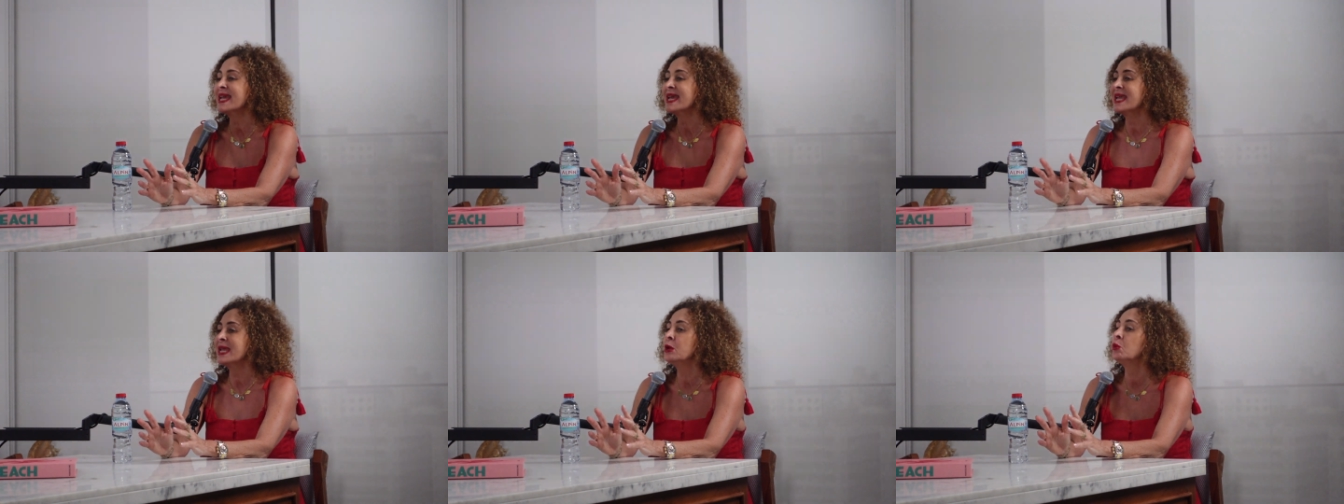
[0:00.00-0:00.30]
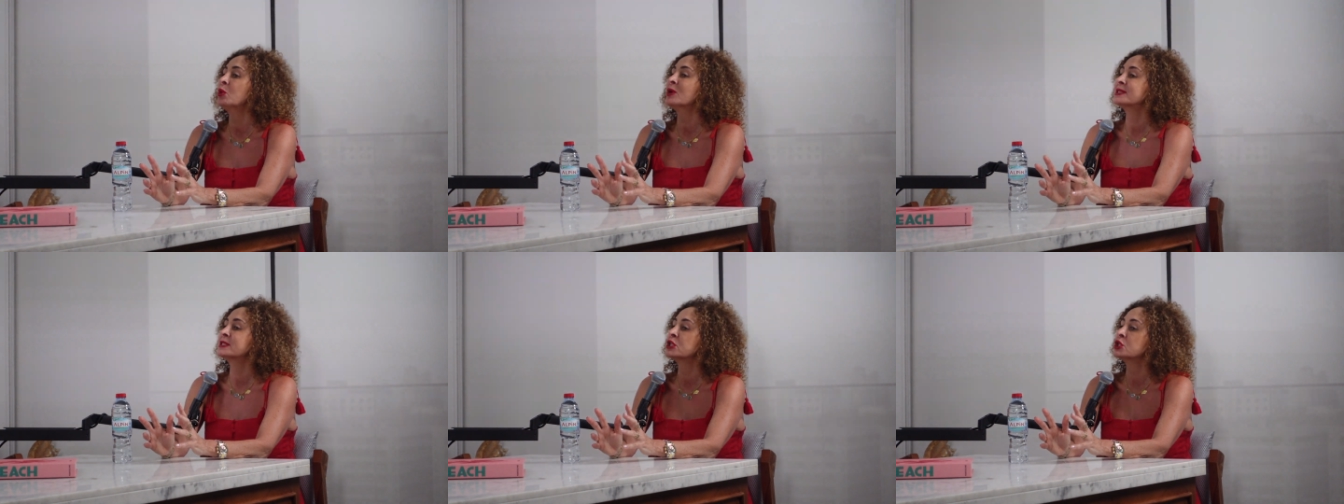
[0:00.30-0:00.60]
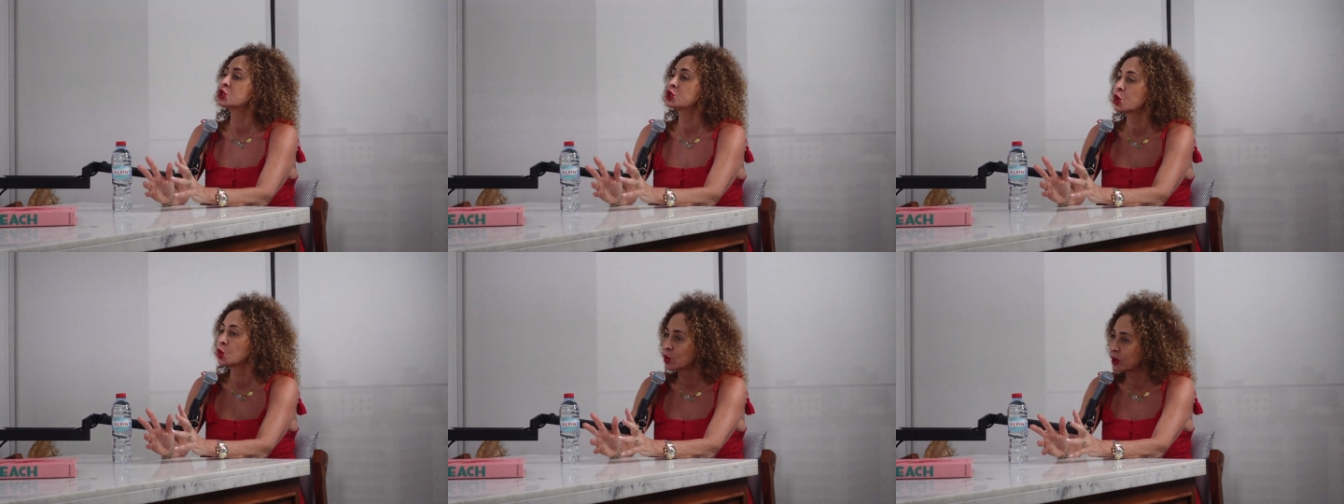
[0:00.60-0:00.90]
he
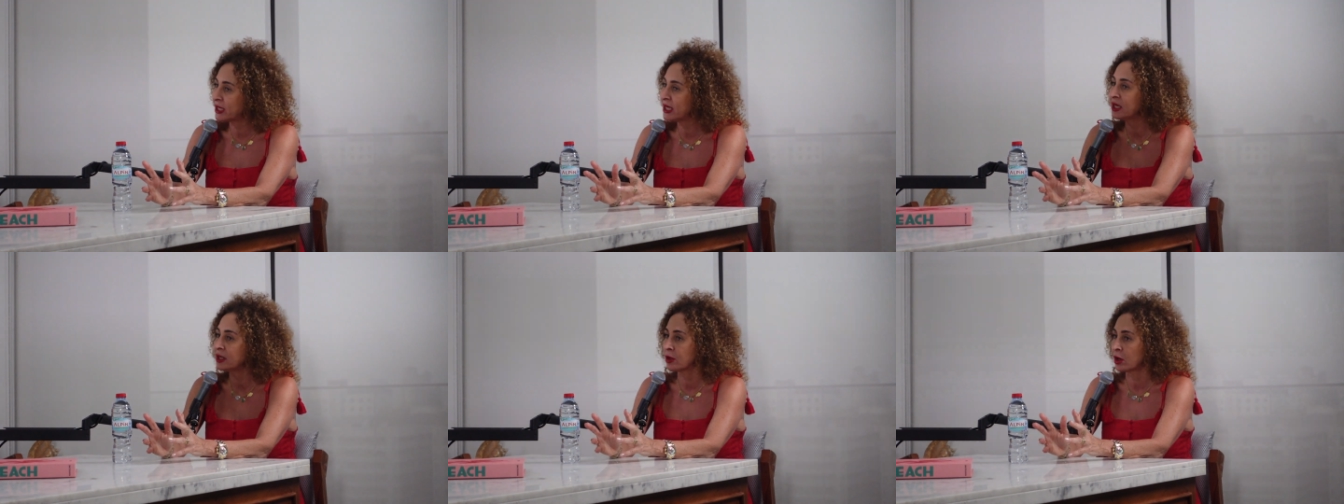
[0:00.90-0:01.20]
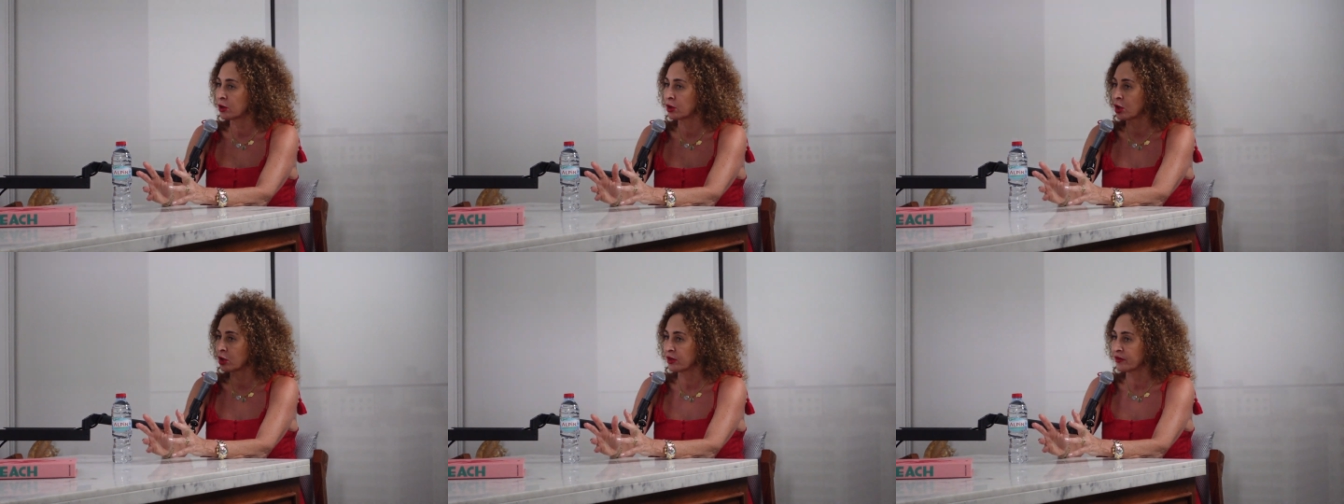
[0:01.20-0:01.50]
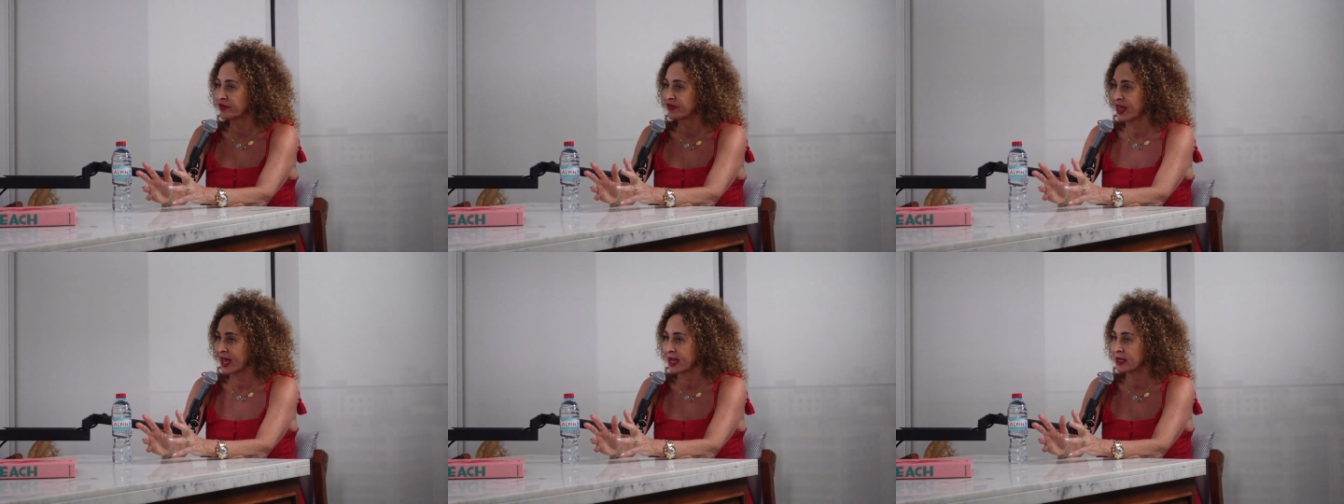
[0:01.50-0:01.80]
wasn't so keen on all
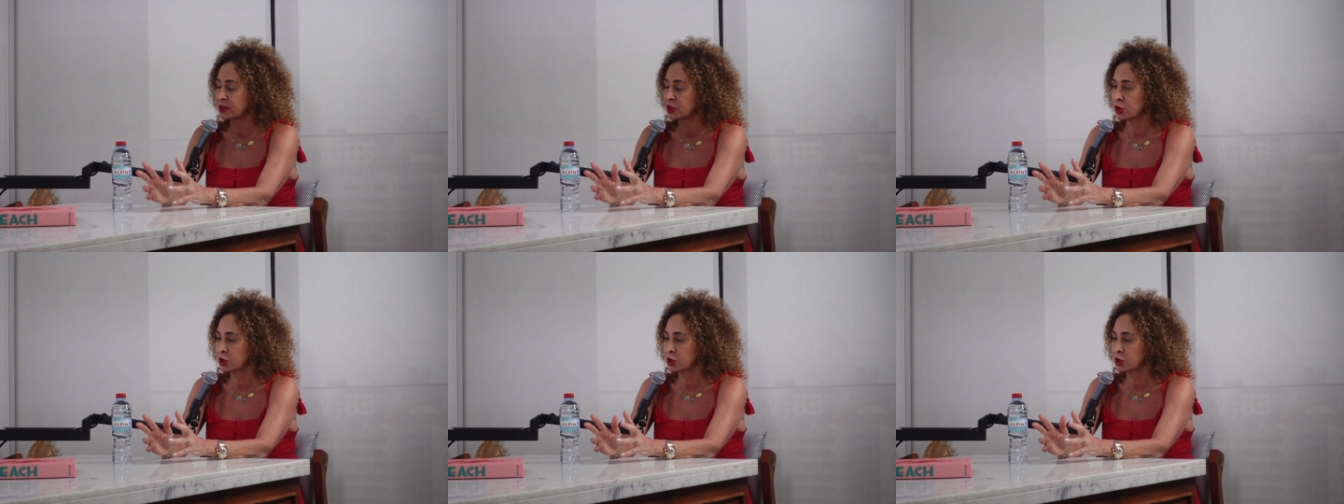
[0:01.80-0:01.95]
of that.